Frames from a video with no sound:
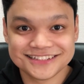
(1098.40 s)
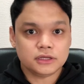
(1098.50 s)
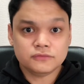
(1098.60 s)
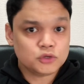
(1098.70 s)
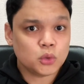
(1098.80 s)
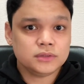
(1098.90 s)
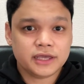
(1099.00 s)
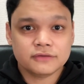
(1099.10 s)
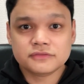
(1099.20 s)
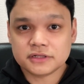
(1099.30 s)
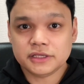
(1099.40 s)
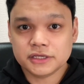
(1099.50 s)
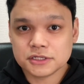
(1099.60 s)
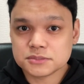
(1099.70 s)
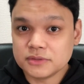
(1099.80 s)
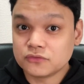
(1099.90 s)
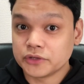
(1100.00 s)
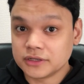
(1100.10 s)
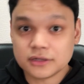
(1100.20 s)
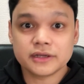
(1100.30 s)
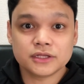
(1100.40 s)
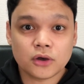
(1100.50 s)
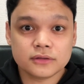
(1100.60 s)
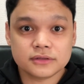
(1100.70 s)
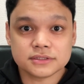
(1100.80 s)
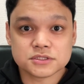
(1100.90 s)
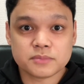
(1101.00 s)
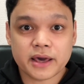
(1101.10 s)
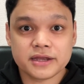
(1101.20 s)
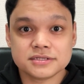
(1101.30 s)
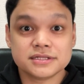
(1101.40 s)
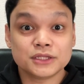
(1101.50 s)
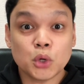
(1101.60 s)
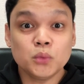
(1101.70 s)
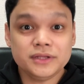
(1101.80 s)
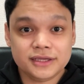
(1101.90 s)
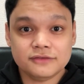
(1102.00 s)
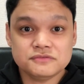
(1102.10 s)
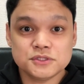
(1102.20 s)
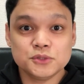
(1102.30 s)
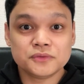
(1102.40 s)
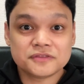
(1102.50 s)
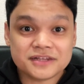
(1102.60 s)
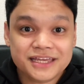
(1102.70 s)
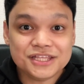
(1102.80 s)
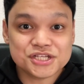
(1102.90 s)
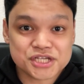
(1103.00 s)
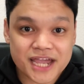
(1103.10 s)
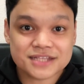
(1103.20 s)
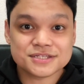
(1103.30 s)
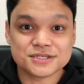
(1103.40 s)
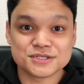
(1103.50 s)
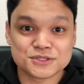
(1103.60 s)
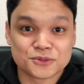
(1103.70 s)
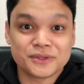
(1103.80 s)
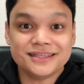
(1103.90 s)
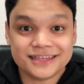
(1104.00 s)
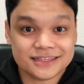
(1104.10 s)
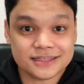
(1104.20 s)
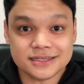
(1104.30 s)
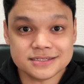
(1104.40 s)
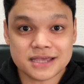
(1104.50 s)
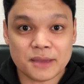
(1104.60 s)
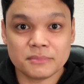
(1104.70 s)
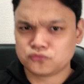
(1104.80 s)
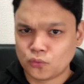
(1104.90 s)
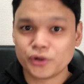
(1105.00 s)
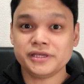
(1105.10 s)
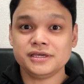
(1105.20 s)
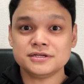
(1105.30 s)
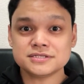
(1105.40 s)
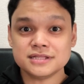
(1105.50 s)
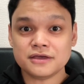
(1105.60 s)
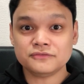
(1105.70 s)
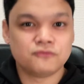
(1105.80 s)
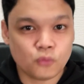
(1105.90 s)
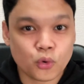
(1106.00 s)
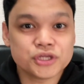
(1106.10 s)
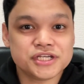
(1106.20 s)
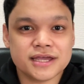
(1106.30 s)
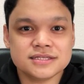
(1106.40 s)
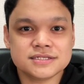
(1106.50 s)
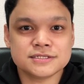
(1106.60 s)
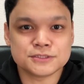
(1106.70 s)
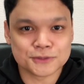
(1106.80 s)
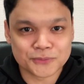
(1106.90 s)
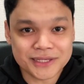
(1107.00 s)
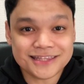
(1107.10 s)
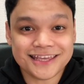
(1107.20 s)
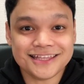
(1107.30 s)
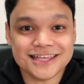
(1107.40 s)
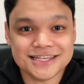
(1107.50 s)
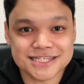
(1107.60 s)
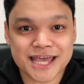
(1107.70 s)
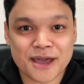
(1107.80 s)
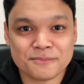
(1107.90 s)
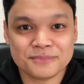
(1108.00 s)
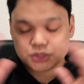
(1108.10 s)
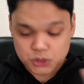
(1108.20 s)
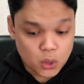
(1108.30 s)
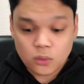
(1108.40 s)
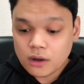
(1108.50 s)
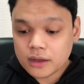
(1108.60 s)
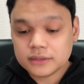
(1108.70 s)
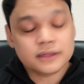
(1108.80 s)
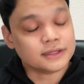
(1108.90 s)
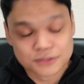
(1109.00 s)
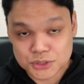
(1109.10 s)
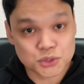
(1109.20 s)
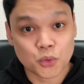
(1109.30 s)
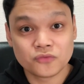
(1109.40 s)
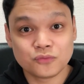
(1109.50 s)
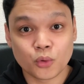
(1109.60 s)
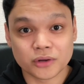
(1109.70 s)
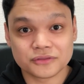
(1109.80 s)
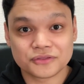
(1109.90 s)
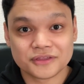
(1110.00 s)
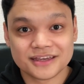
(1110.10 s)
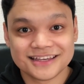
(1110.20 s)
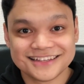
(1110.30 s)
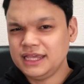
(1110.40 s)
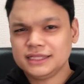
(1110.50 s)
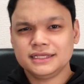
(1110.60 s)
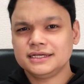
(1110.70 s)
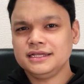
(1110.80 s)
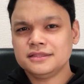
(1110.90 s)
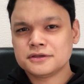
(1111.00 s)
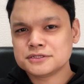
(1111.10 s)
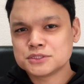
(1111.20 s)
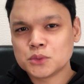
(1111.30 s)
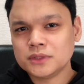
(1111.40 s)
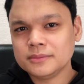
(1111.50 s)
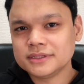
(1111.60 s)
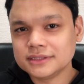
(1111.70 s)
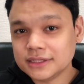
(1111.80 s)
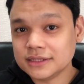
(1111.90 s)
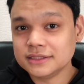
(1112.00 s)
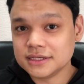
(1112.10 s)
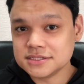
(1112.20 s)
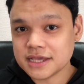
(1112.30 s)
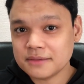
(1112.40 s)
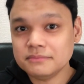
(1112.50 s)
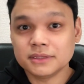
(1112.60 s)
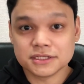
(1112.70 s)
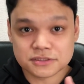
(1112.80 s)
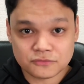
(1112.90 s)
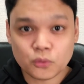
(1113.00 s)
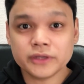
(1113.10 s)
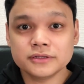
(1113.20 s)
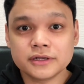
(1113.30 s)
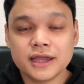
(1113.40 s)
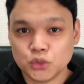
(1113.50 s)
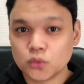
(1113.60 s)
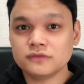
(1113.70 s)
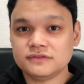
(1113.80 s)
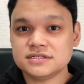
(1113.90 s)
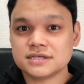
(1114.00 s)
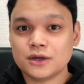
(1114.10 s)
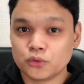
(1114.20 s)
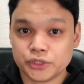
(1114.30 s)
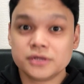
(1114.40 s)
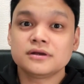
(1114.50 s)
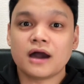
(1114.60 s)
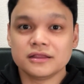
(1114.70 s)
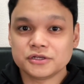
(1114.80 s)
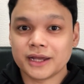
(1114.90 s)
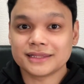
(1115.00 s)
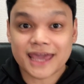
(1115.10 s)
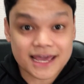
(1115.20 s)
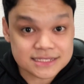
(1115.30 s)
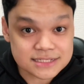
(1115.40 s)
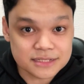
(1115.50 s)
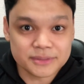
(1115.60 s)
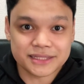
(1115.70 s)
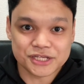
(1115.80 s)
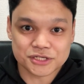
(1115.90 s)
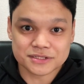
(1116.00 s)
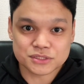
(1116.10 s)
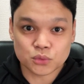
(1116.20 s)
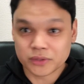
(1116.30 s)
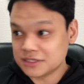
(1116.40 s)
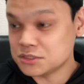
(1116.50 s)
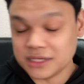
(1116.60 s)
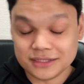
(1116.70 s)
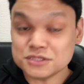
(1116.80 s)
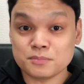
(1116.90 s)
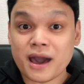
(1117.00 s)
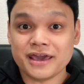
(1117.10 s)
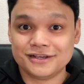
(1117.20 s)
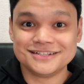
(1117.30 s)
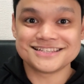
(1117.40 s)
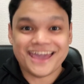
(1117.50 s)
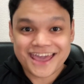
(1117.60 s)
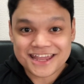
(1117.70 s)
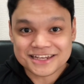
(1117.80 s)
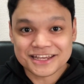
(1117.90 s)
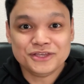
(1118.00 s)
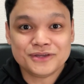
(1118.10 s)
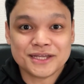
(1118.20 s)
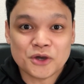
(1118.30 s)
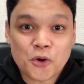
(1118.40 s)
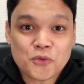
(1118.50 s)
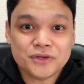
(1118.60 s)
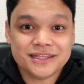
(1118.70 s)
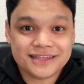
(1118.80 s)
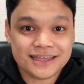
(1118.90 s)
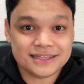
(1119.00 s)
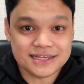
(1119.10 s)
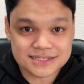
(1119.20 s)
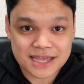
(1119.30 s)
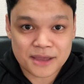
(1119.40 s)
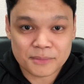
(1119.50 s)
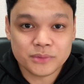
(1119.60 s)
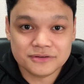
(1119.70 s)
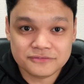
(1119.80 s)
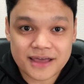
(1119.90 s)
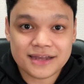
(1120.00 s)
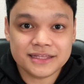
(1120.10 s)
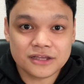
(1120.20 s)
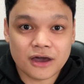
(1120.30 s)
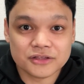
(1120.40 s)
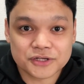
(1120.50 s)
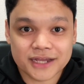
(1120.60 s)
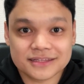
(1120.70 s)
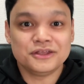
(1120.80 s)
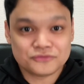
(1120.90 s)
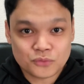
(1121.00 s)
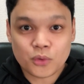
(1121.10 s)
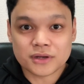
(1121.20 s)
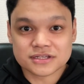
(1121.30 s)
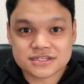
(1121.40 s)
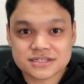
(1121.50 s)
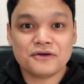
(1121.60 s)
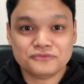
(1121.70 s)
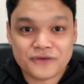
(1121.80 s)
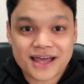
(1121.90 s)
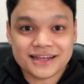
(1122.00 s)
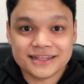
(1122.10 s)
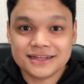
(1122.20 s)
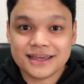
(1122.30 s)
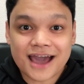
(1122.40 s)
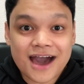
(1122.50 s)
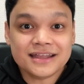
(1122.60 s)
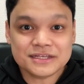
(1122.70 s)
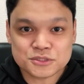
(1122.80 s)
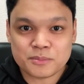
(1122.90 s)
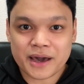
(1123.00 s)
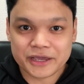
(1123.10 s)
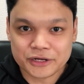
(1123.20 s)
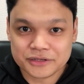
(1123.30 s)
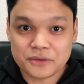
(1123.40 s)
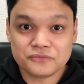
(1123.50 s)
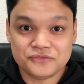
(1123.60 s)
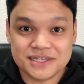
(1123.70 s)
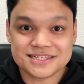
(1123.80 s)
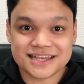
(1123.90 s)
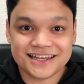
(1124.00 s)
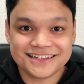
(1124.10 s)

If you only have 3 years before your current contract expires, that only gives you 3 chances to retake the exam. 4 years left, 4 chances to retake the exam. So on and so forth. Technically, there's no limit in taking the exam, but as a foreigner, your visa or your contract has limitations or it expires. And you can only take the exam with a valid contract and of course, a valid unexpired visa.